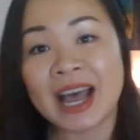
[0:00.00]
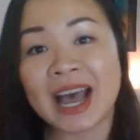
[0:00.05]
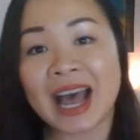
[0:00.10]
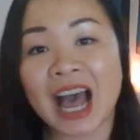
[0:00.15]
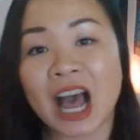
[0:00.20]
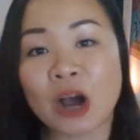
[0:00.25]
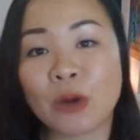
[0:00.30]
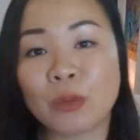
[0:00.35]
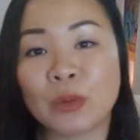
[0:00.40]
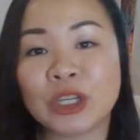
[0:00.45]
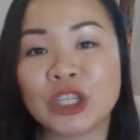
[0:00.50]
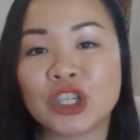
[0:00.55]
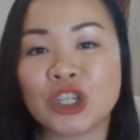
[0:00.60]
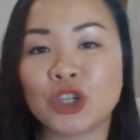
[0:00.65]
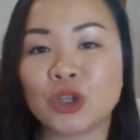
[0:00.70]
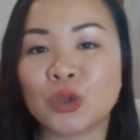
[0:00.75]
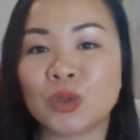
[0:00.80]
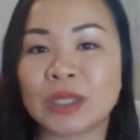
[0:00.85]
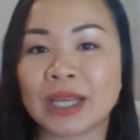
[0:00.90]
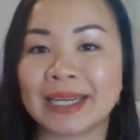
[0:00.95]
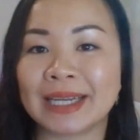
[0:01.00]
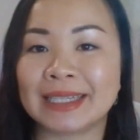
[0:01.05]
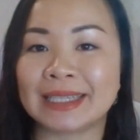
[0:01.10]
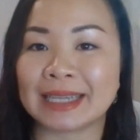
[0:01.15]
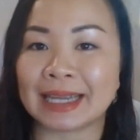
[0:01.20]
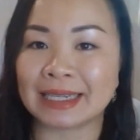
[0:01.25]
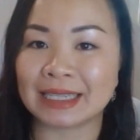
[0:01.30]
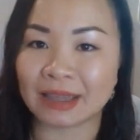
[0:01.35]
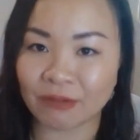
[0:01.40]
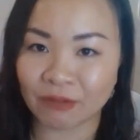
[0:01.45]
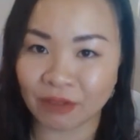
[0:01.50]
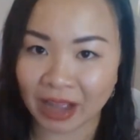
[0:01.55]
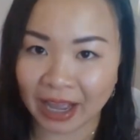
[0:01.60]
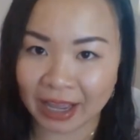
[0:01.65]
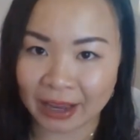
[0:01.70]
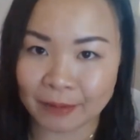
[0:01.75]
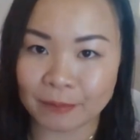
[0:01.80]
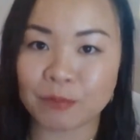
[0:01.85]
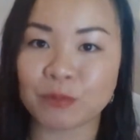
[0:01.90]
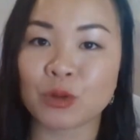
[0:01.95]
how we choose to
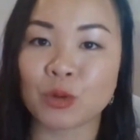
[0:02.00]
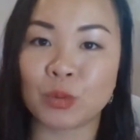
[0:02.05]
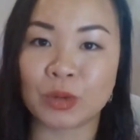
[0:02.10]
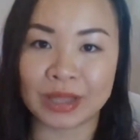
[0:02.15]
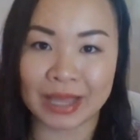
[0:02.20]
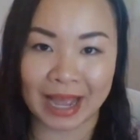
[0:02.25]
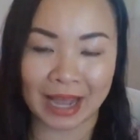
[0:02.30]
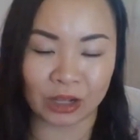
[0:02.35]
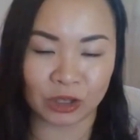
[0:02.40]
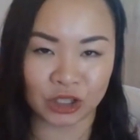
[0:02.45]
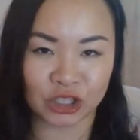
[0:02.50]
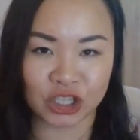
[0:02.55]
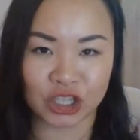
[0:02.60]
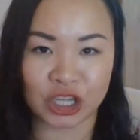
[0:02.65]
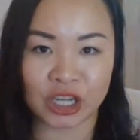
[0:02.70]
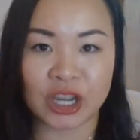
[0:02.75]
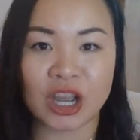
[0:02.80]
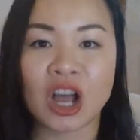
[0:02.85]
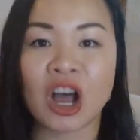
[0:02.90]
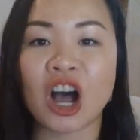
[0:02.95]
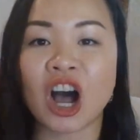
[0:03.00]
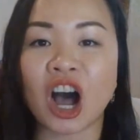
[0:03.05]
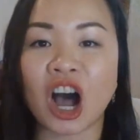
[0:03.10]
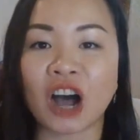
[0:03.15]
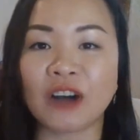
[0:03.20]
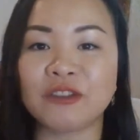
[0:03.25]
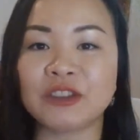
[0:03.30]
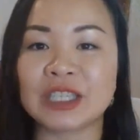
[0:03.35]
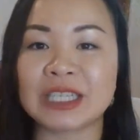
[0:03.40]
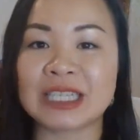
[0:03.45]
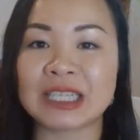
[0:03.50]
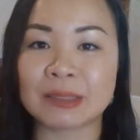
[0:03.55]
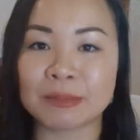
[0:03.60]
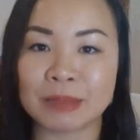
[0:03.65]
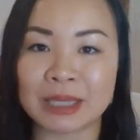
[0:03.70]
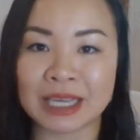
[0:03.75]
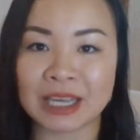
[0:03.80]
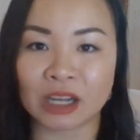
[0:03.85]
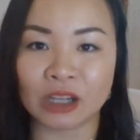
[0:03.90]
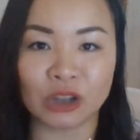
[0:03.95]
identify with the allergy often
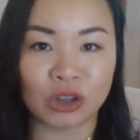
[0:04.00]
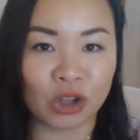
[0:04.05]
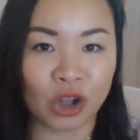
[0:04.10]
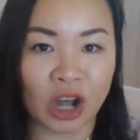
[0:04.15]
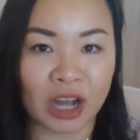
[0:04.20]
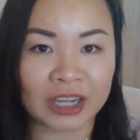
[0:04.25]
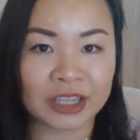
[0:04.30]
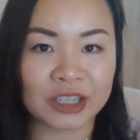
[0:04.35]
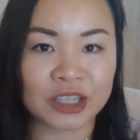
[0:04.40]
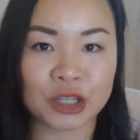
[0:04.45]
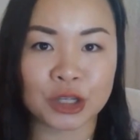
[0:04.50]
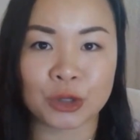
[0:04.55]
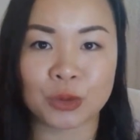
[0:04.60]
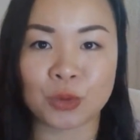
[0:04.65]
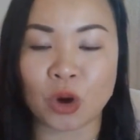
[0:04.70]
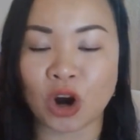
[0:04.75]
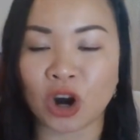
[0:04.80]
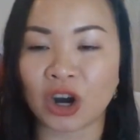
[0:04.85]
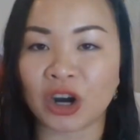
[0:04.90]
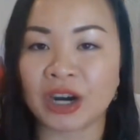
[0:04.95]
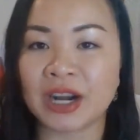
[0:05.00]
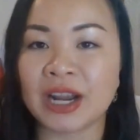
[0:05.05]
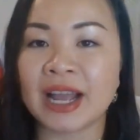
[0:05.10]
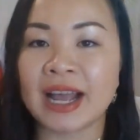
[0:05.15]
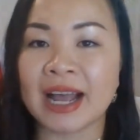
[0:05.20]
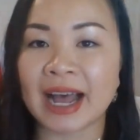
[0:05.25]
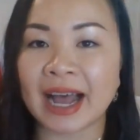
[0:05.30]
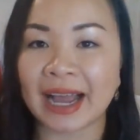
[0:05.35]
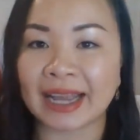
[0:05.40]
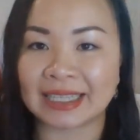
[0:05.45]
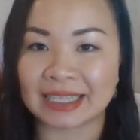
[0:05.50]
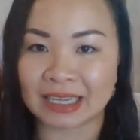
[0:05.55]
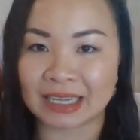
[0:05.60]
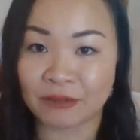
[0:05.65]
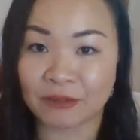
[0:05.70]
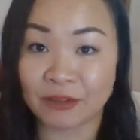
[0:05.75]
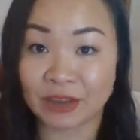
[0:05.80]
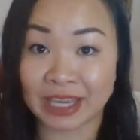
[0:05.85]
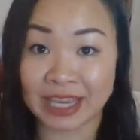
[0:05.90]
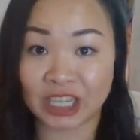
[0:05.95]
speak a lot to our
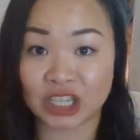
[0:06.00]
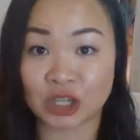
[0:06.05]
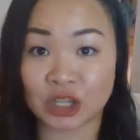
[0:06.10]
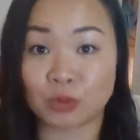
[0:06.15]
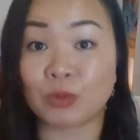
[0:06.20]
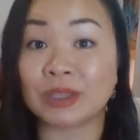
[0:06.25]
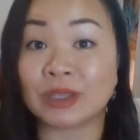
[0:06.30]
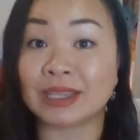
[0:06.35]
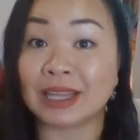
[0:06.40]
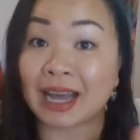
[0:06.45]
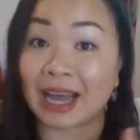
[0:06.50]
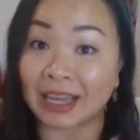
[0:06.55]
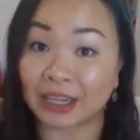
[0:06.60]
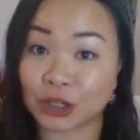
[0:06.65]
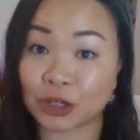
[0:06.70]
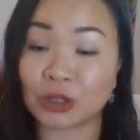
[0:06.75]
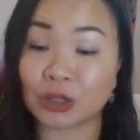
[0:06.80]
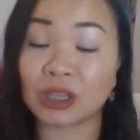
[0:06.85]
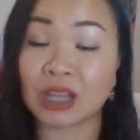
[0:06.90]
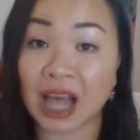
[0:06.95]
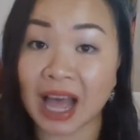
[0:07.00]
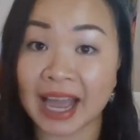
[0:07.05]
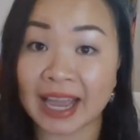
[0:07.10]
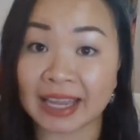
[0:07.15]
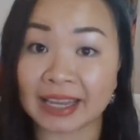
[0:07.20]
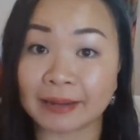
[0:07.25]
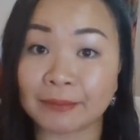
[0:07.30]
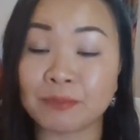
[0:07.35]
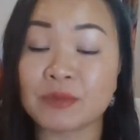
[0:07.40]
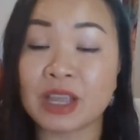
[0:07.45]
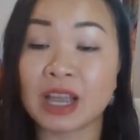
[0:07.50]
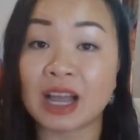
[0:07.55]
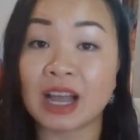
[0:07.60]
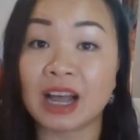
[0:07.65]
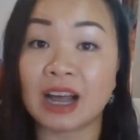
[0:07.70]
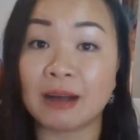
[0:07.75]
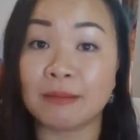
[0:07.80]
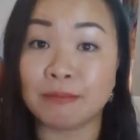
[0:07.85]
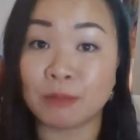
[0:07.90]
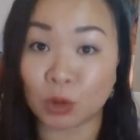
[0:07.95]
identification with the underlying
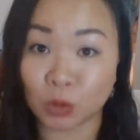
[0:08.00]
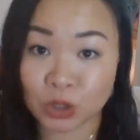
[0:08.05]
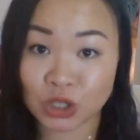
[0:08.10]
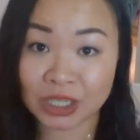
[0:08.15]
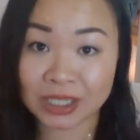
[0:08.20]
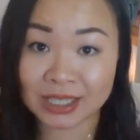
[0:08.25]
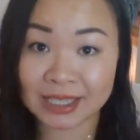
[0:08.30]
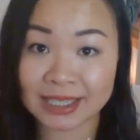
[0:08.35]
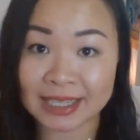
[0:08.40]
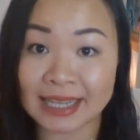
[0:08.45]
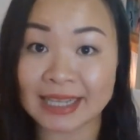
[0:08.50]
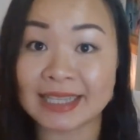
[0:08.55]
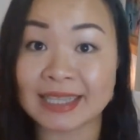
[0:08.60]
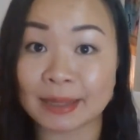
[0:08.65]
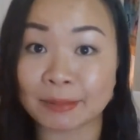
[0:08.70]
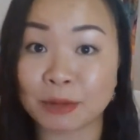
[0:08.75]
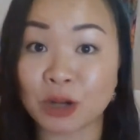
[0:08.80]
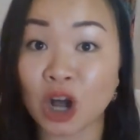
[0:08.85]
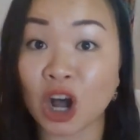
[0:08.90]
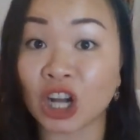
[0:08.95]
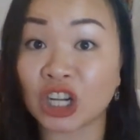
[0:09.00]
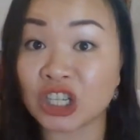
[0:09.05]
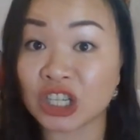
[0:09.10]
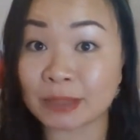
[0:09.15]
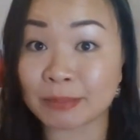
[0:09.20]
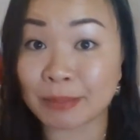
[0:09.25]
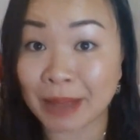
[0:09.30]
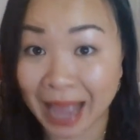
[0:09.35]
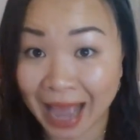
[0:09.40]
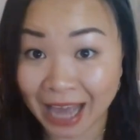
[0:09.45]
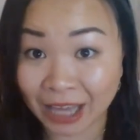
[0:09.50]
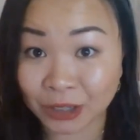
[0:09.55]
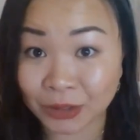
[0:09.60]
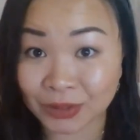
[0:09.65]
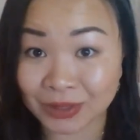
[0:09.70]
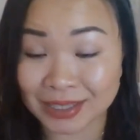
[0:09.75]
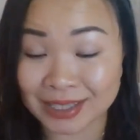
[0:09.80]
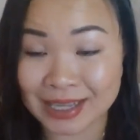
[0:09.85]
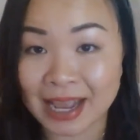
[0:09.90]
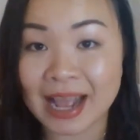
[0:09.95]
emotions and subconscious
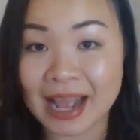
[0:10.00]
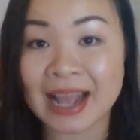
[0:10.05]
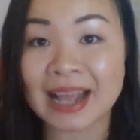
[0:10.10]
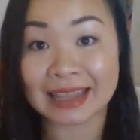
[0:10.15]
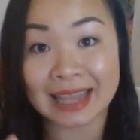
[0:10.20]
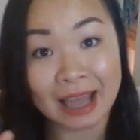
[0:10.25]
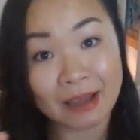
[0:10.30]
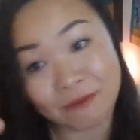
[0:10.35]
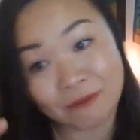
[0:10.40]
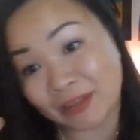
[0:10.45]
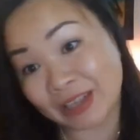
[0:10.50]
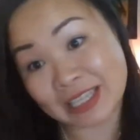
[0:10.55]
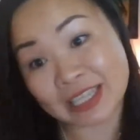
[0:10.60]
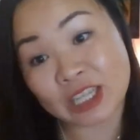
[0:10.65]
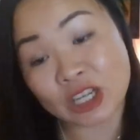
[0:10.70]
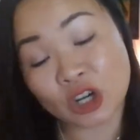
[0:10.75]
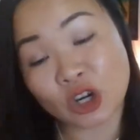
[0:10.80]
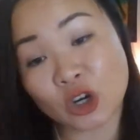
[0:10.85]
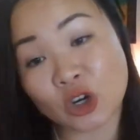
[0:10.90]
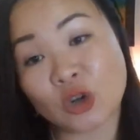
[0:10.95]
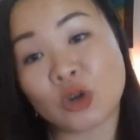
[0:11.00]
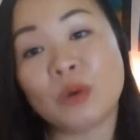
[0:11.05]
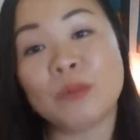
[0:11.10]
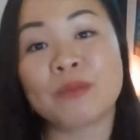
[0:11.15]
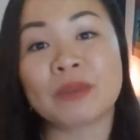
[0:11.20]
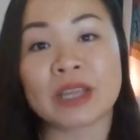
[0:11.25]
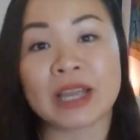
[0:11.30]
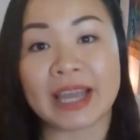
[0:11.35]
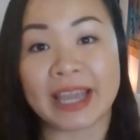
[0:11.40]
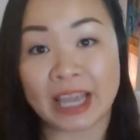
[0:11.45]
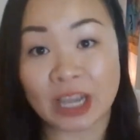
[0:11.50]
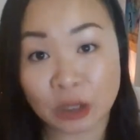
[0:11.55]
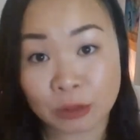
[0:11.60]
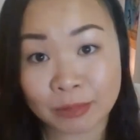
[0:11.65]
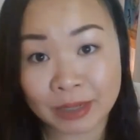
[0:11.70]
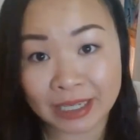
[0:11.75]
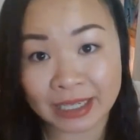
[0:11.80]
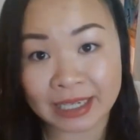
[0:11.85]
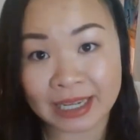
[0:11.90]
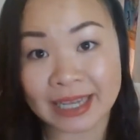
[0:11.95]
patterns that physical
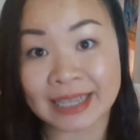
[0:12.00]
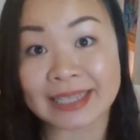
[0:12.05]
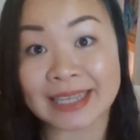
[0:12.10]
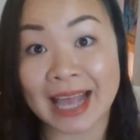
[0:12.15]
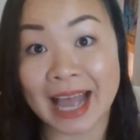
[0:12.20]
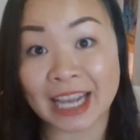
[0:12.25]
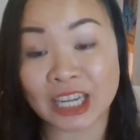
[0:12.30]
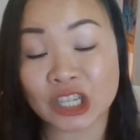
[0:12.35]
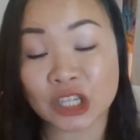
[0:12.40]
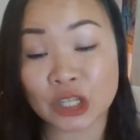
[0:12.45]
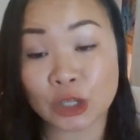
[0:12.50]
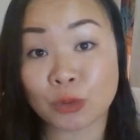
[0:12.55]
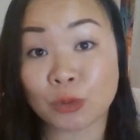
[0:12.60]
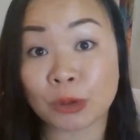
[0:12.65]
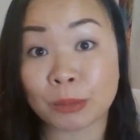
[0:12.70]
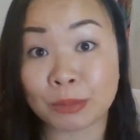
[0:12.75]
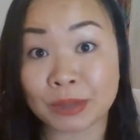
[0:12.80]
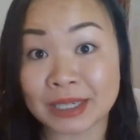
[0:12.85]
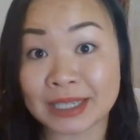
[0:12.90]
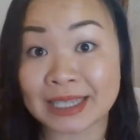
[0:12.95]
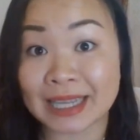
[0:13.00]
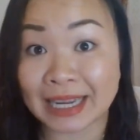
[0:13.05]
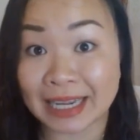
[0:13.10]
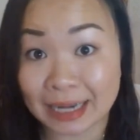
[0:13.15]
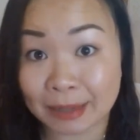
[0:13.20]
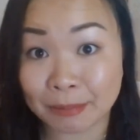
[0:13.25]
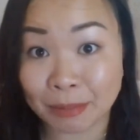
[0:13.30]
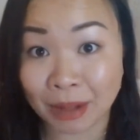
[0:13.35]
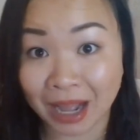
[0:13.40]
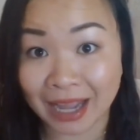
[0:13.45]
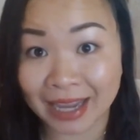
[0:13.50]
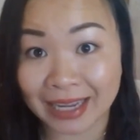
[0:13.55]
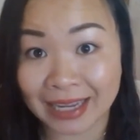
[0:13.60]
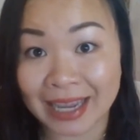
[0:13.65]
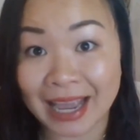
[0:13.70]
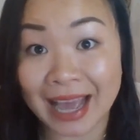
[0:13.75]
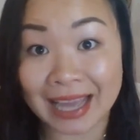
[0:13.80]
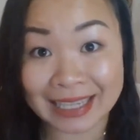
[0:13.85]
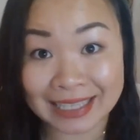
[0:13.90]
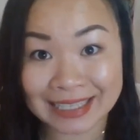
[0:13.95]
ailment is actually represented by
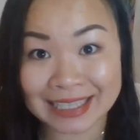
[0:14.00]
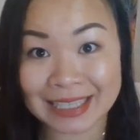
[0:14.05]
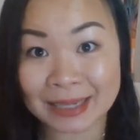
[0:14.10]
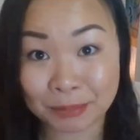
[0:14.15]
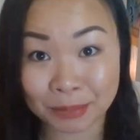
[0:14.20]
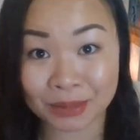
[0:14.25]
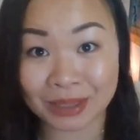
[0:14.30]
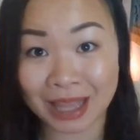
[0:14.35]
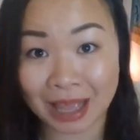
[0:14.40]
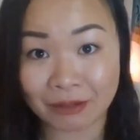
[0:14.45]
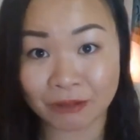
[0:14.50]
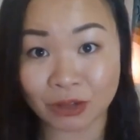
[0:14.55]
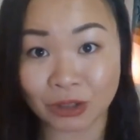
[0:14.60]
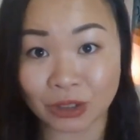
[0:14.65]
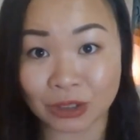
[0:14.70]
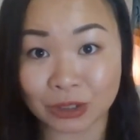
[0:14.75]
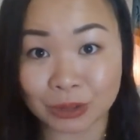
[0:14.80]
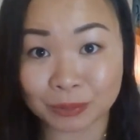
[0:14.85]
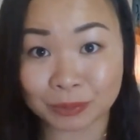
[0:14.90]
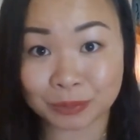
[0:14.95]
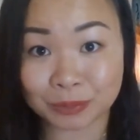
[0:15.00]
at a deeper level.